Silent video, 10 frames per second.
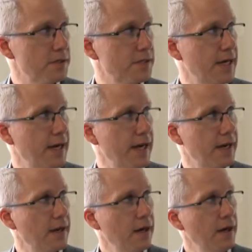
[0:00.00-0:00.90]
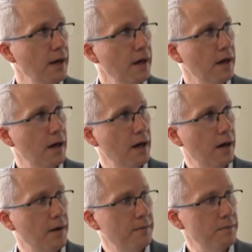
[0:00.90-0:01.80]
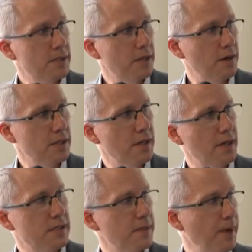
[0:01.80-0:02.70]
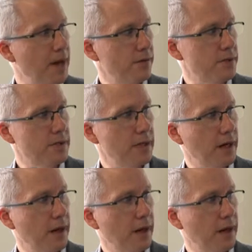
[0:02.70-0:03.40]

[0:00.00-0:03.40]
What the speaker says: today. So it's about,